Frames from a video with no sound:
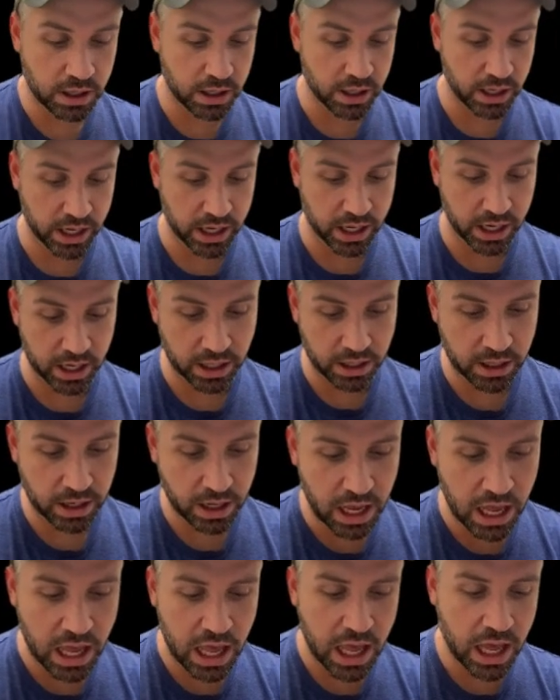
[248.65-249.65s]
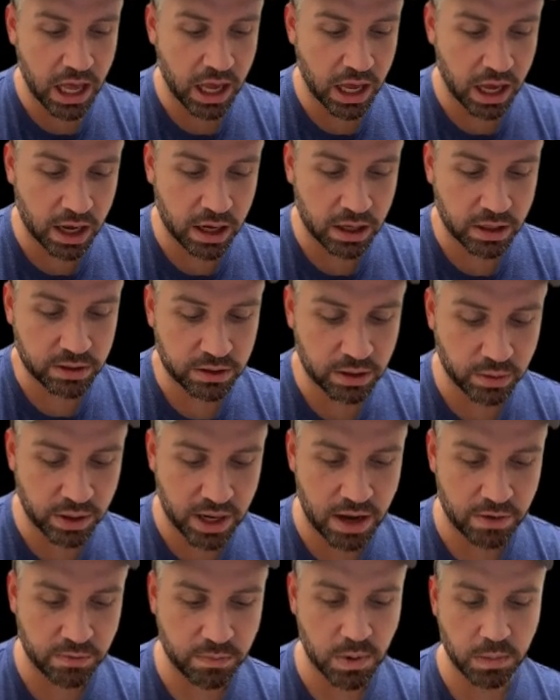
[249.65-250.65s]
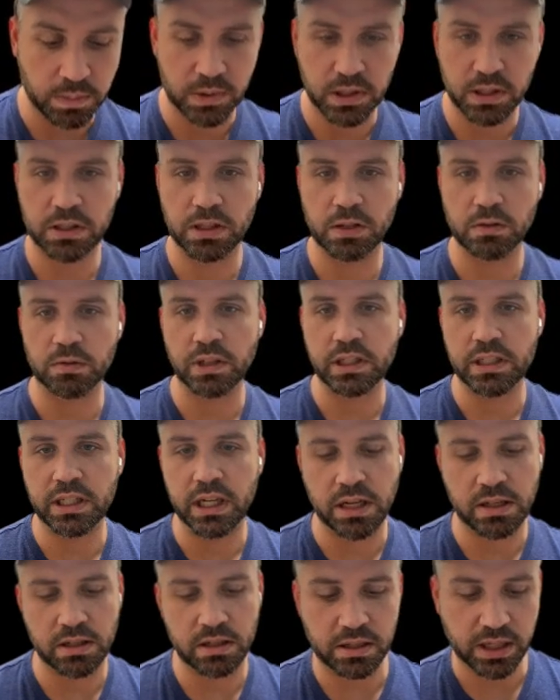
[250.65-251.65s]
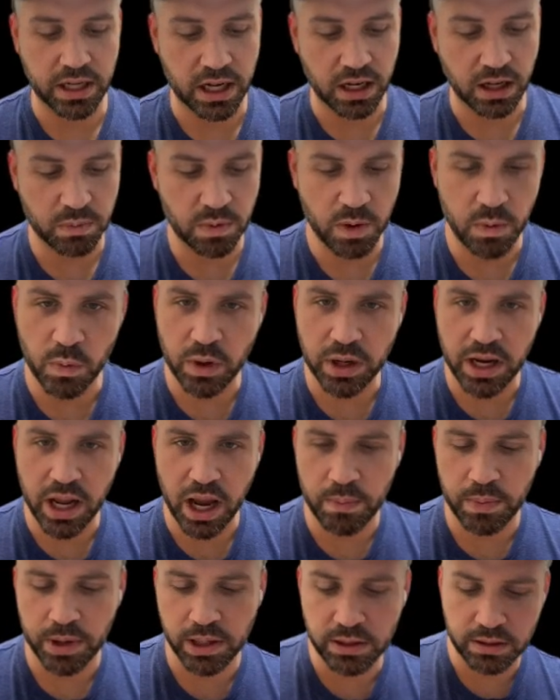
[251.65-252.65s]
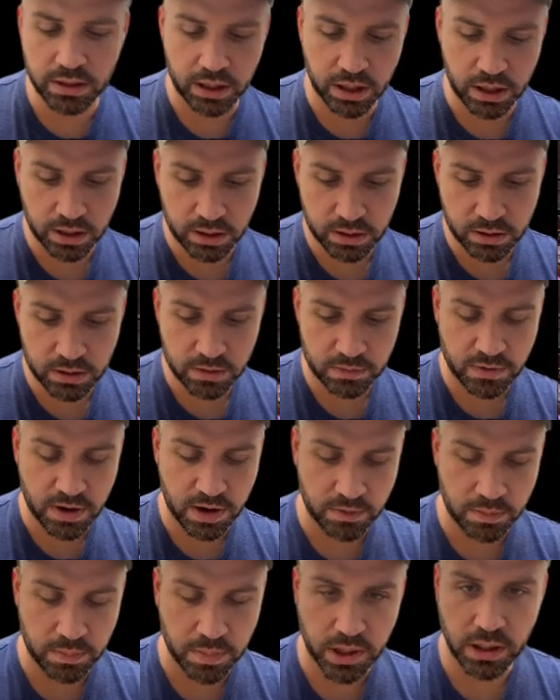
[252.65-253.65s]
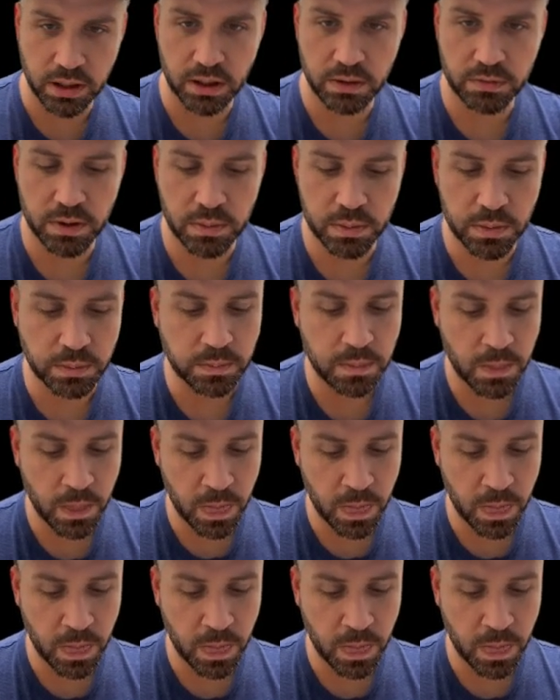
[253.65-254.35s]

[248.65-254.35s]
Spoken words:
And still don't have him up to Chivalry 10 just to get a little bit more damage and survivability from him,